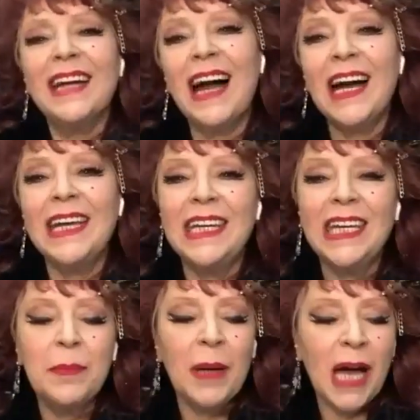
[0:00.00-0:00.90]
I
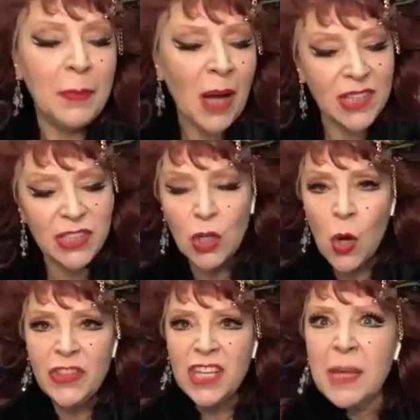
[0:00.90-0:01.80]
hereby pass a
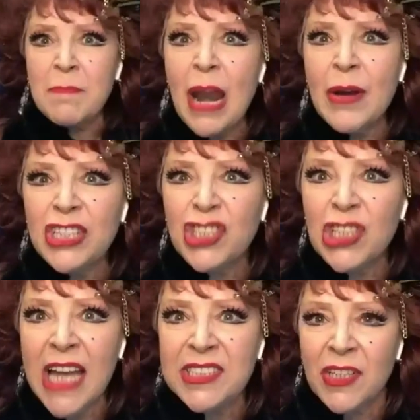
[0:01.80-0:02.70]
law that the marriage
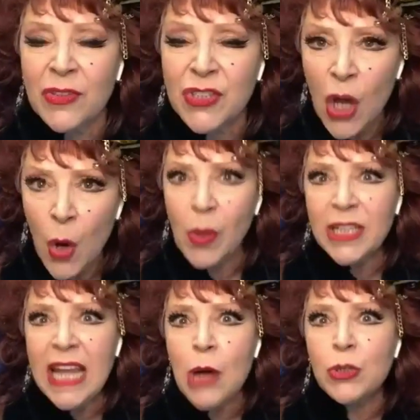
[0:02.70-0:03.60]
license will
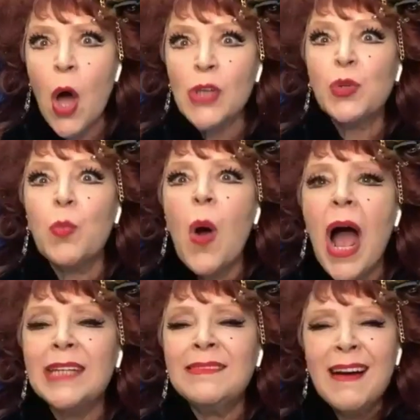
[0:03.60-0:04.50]
now cost
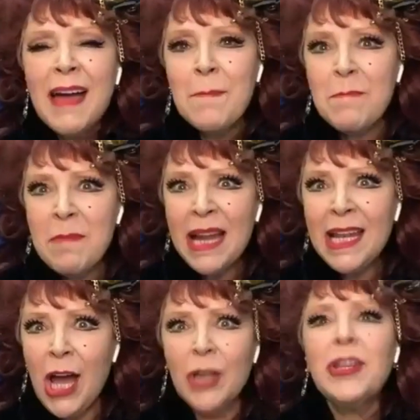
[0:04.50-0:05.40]
£1
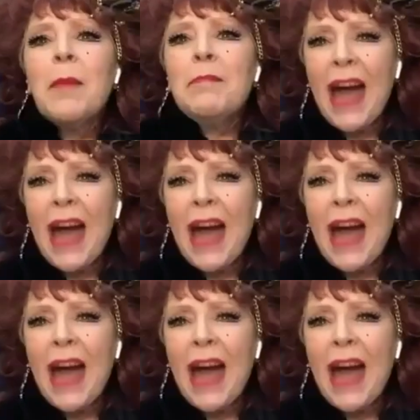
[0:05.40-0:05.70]
million.